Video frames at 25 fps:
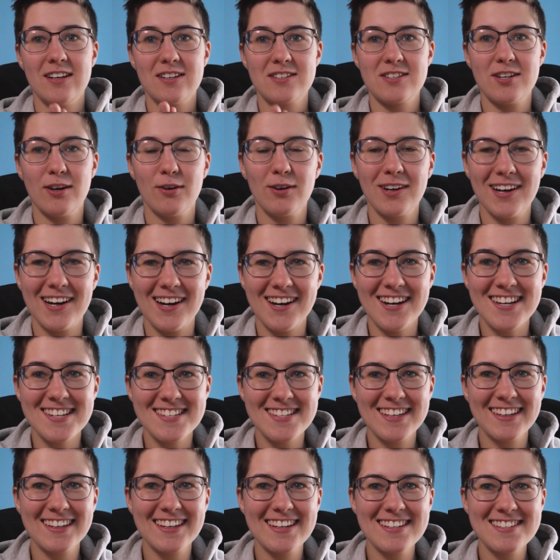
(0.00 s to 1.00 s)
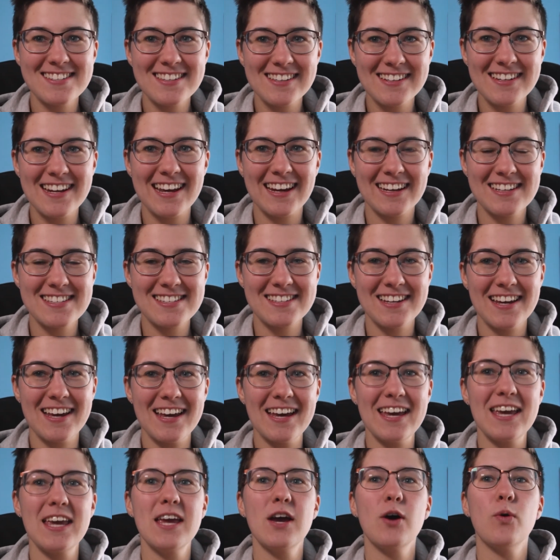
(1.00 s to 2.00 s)
So guys, it is the next
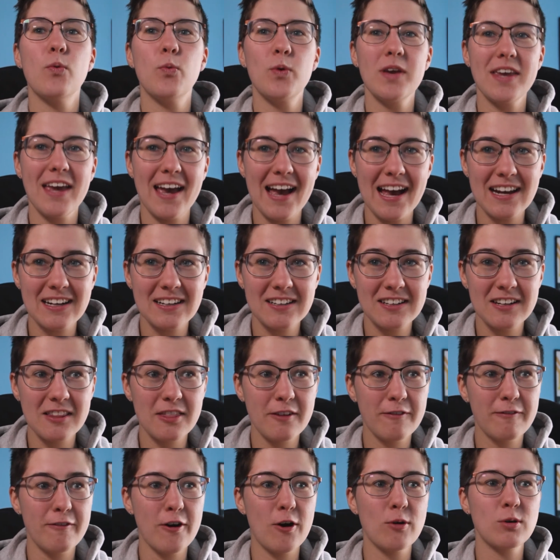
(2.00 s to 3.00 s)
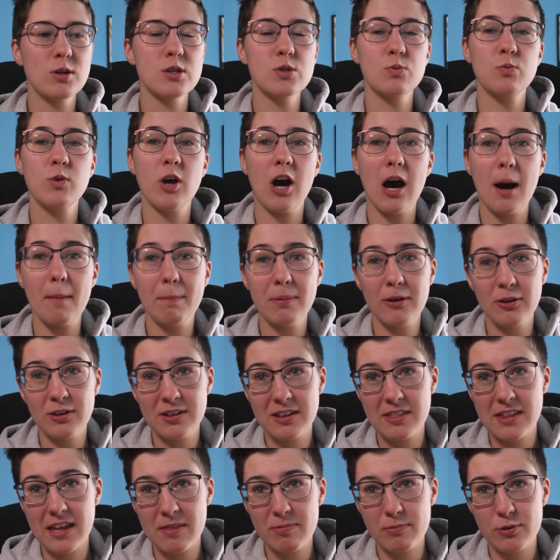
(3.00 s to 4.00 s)
day. We edited the photos, we
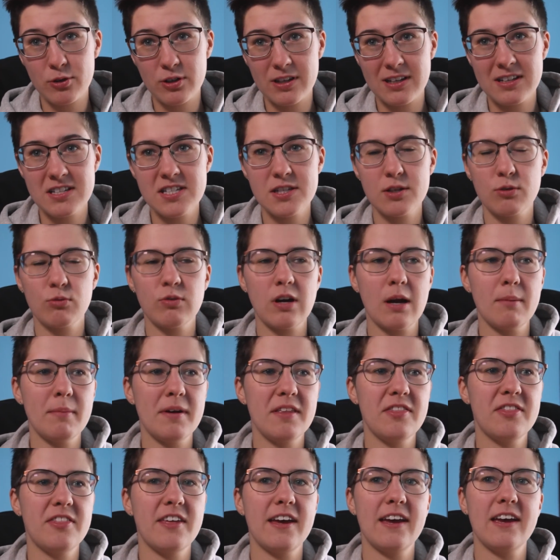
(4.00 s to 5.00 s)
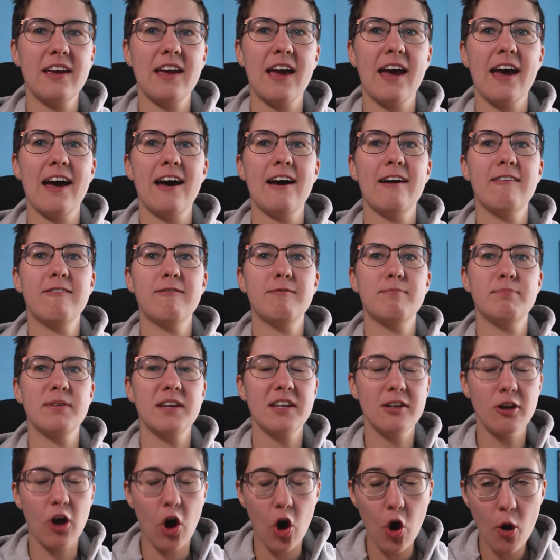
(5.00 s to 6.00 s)
uploaded them to Instagram, and they have
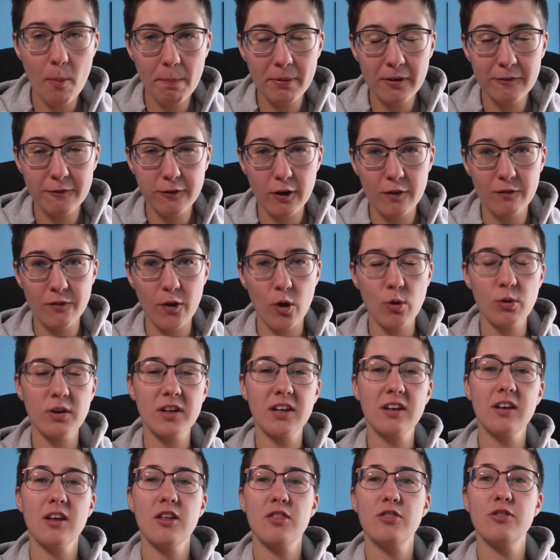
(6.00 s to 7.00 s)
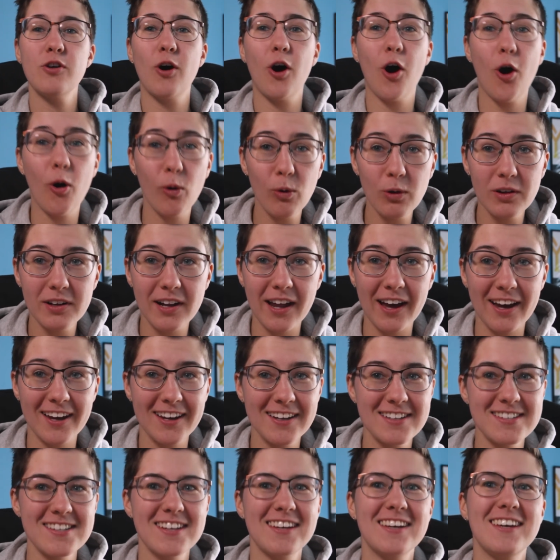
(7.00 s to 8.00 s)
been open for voting the whole
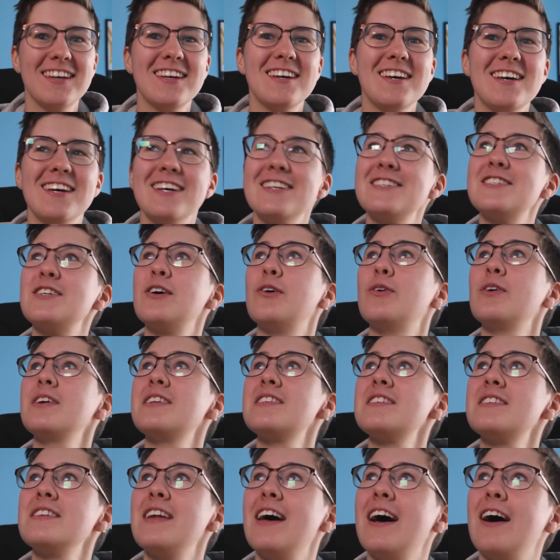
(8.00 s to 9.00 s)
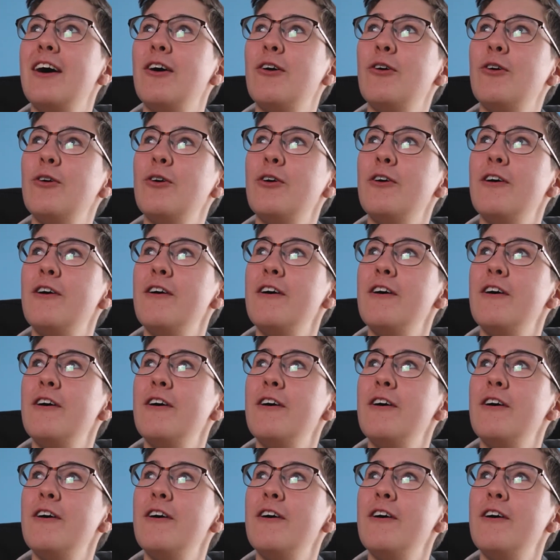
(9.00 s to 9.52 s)
night. So it's now